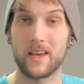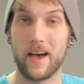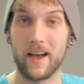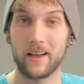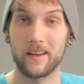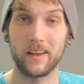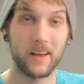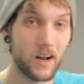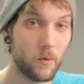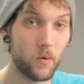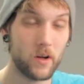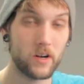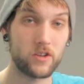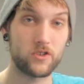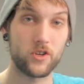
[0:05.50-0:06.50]
Zach, and I
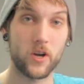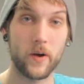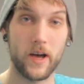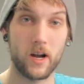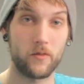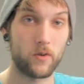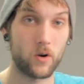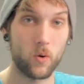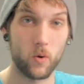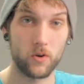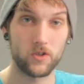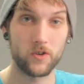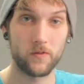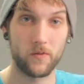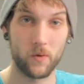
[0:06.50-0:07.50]
wanted to show you how to
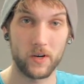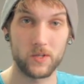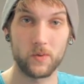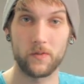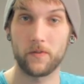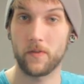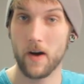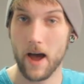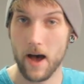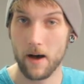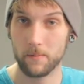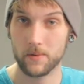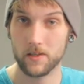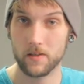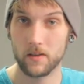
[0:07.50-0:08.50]
record your voice with
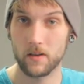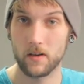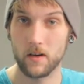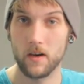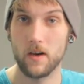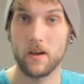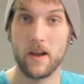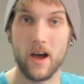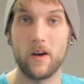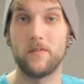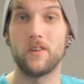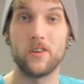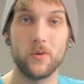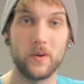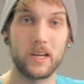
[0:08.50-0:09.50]
Fraps. Now, if you're
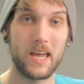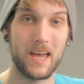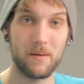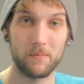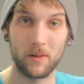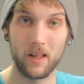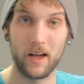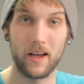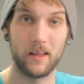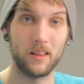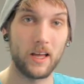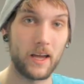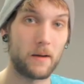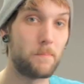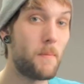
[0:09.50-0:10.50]
doing gameplay,
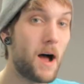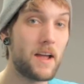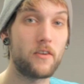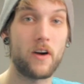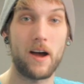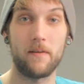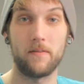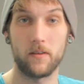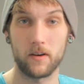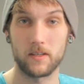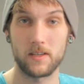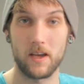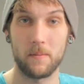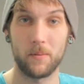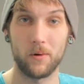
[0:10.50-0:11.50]
like Minecraft for
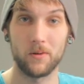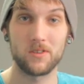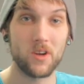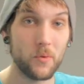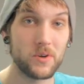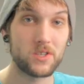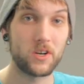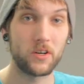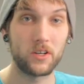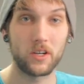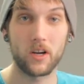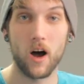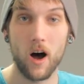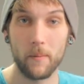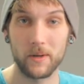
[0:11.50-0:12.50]
example, it's always good to
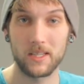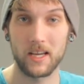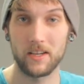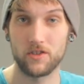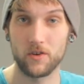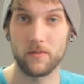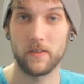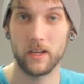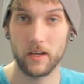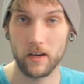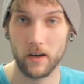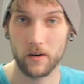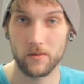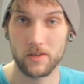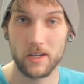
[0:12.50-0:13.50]
commentate your
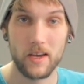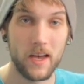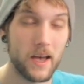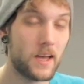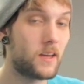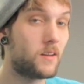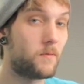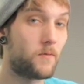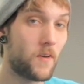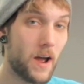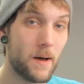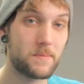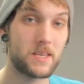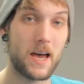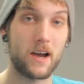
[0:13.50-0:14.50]
videos, and
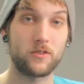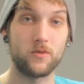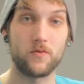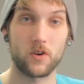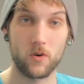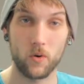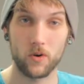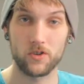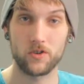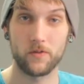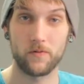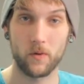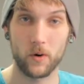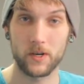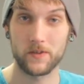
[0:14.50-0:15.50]
Fraps actually records your
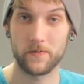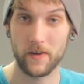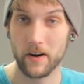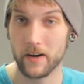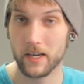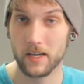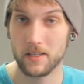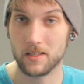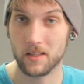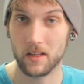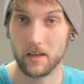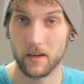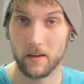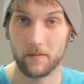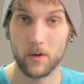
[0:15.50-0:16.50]
voice very
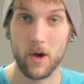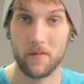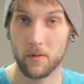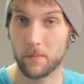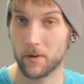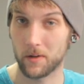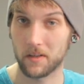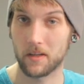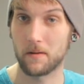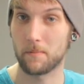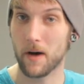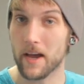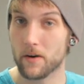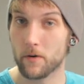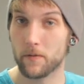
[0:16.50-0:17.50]
easily if you have a built-in
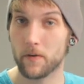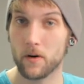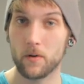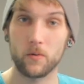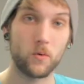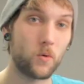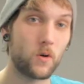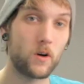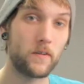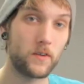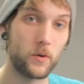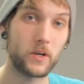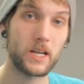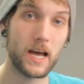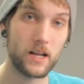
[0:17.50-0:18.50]
microphone or if
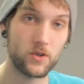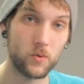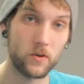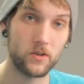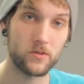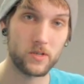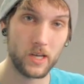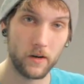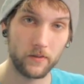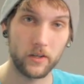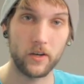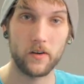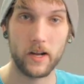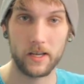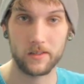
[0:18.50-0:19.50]
you attach one yourself to
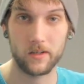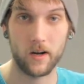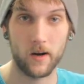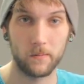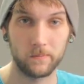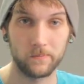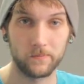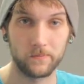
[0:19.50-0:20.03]
your desktop.